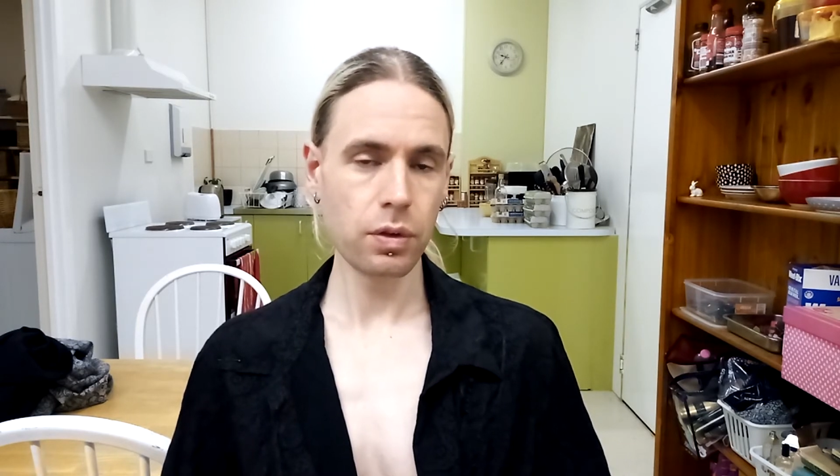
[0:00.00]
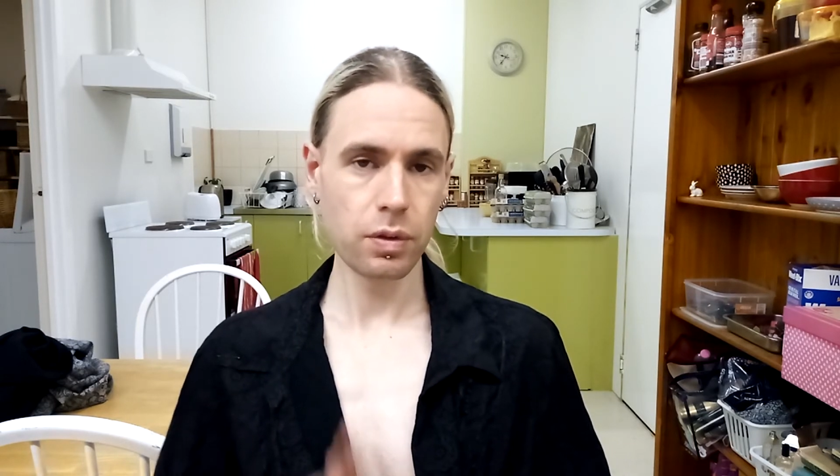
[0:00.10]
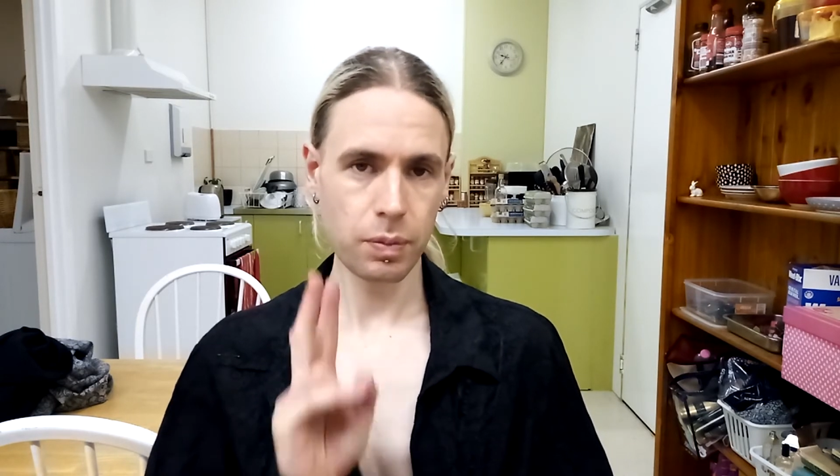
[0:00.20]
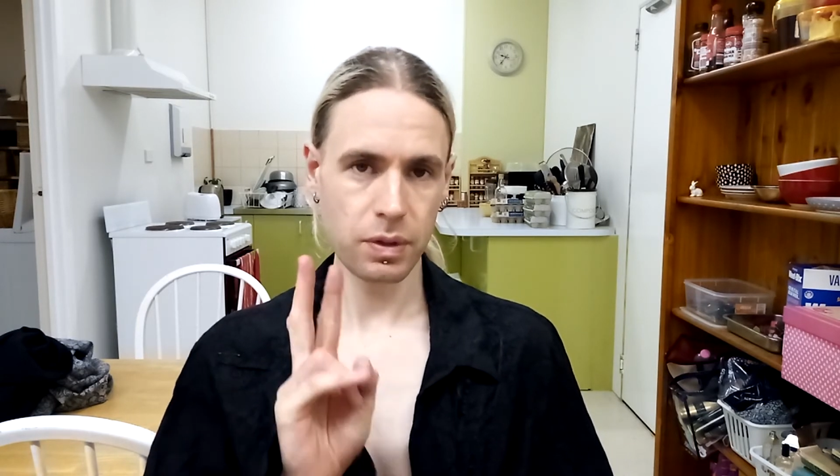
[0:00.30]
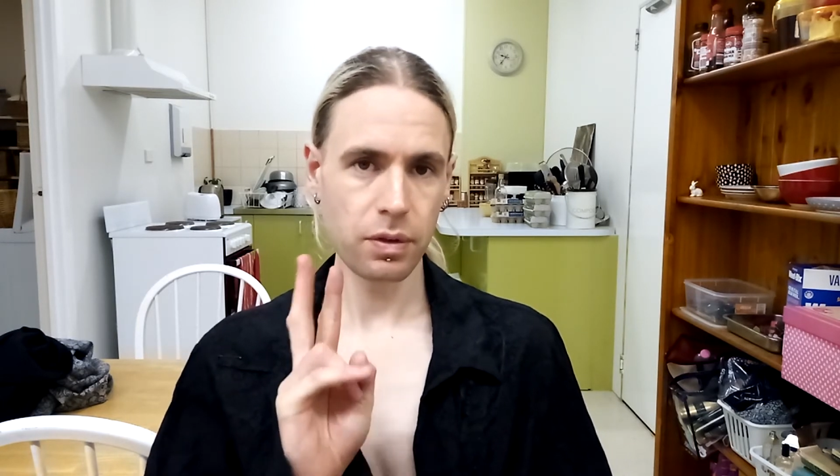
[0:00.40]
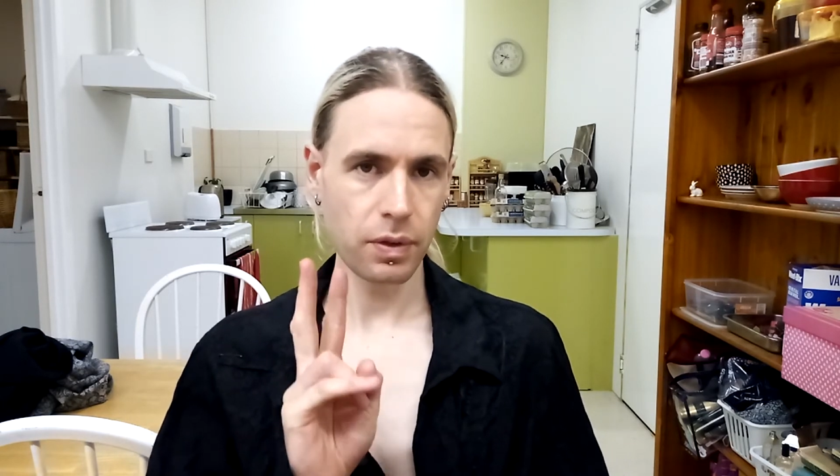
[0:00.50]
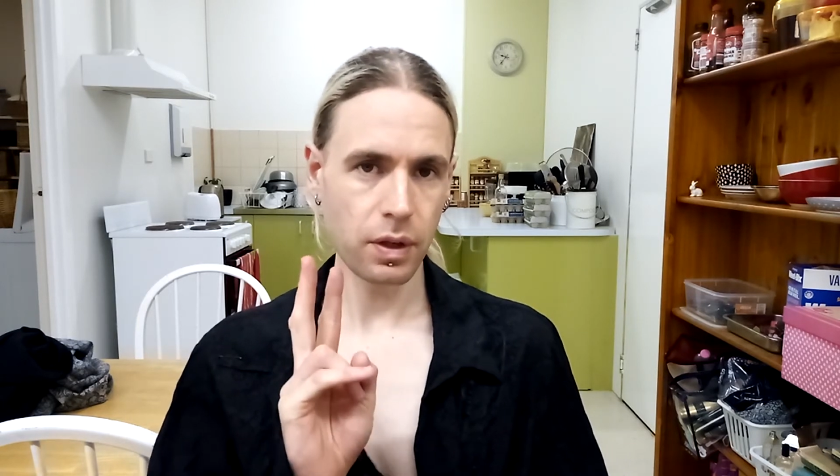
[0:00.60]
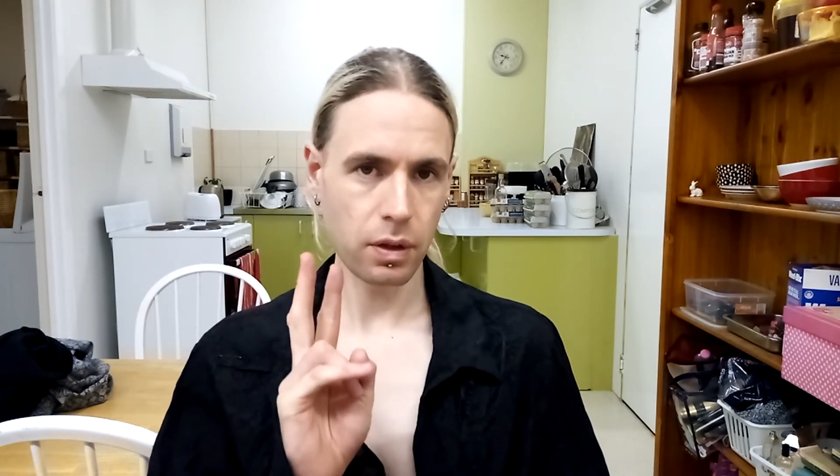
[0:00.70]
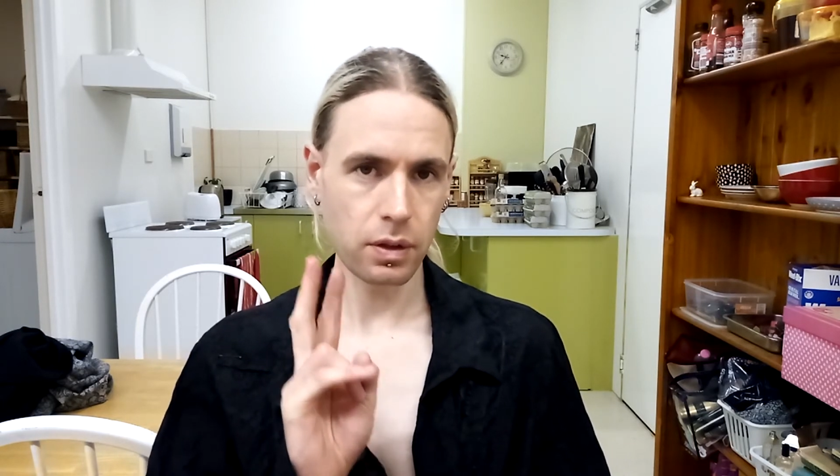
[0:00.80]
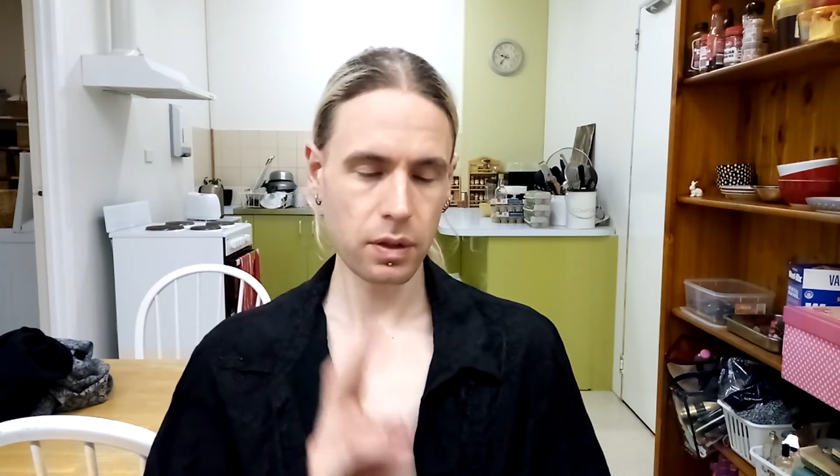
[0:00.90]
specific
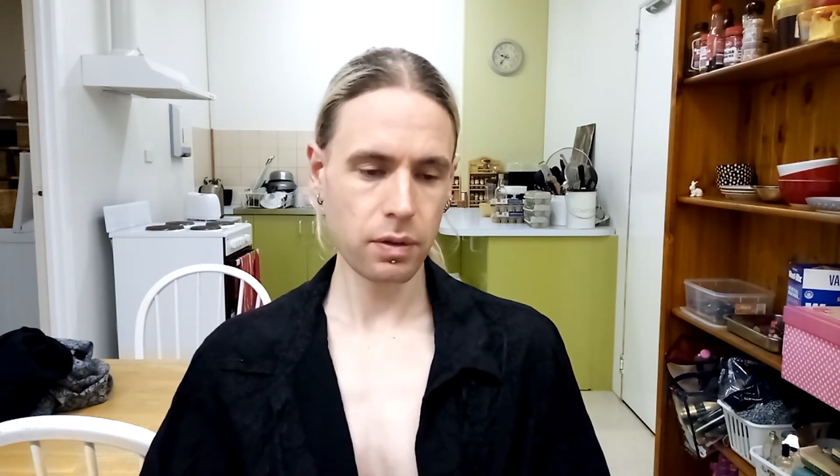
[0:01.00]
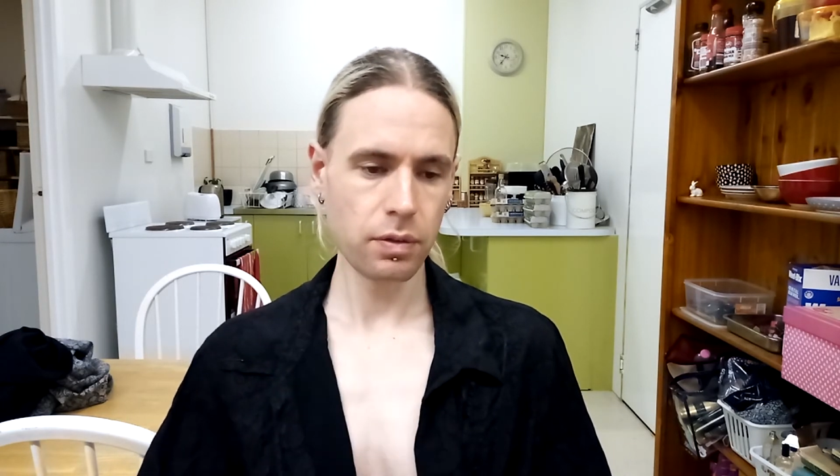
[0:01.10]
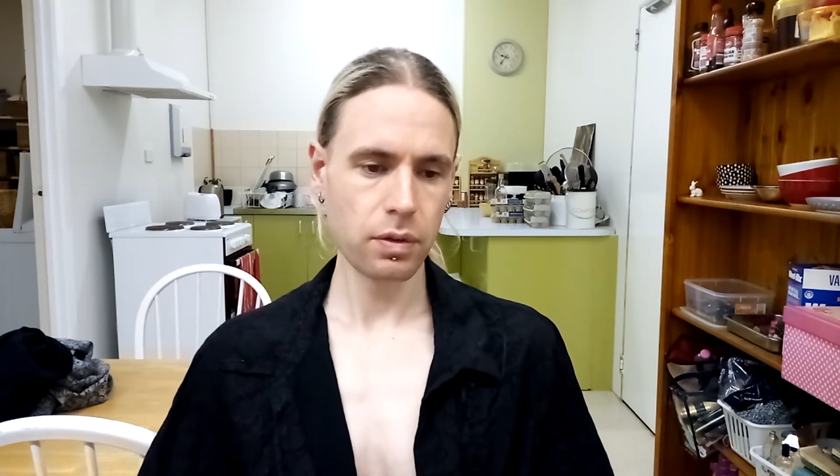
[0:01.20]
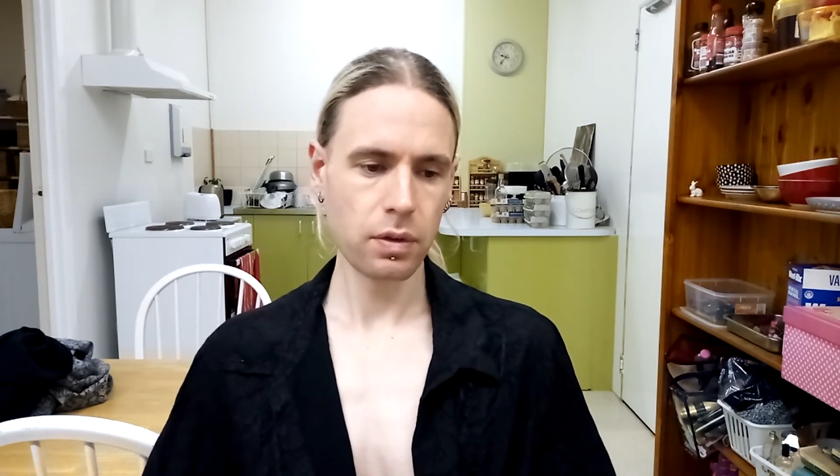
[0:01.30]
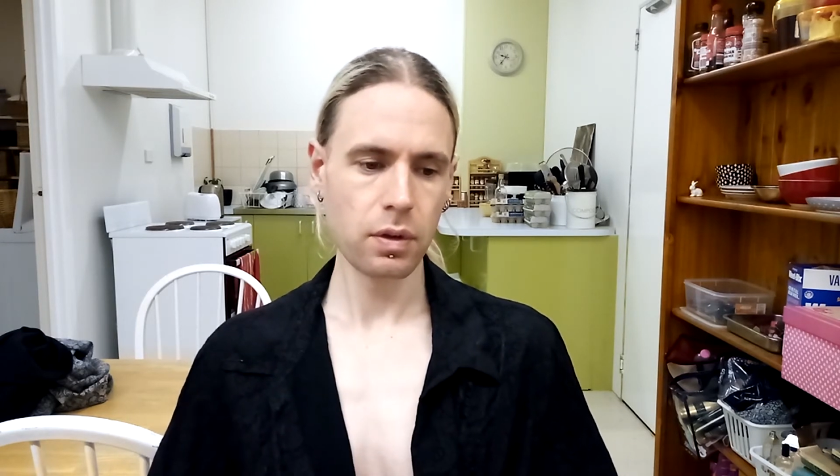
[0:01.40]
octaves